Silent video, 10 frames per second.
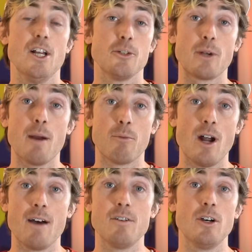So we got
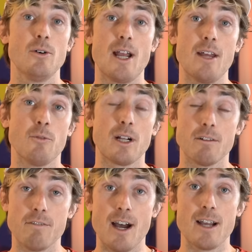Bravo and Ring
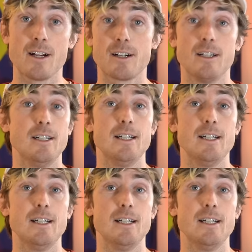of Fire,